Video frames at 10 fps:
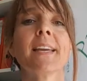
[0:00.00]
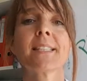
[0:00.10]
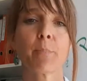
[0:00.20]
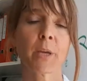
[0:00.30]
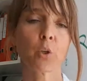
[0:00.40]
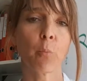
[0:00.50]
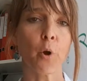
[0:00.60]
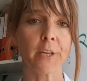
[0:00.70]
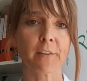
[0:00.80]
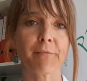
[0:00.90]
it's about your
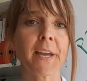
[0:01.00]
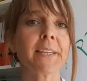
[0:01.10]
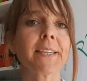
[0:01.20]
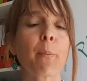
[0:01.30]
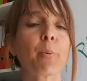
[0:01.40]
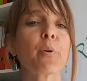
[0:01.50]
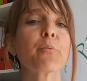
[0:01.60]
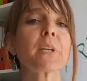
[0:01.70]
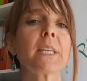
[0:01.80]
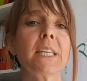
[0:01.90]
market, finding that
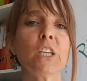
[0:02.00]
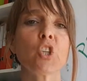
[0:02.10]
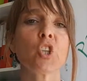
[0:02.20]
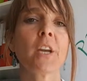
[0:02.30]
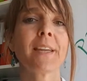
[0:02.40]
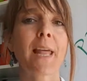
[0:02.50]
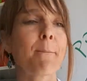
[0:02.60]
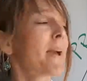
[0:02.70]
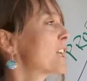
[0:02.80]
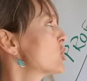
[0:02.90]
perfect niche
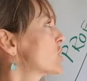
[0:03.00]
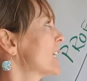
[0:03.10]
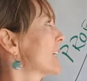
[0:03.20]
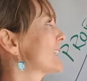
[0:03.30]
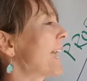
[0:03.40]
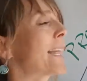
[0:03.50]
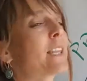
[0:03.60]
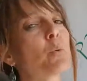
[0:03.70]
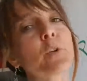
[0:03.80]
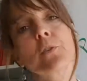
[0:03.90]
that matches
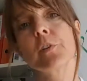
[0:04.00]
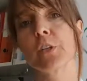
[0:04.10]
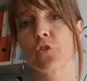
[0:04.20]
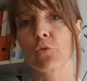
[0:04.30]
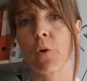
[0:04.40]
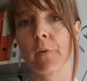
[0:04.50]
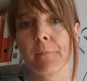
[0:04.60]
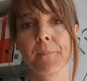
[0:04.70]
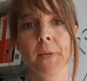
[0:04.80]
exactly what you're really strong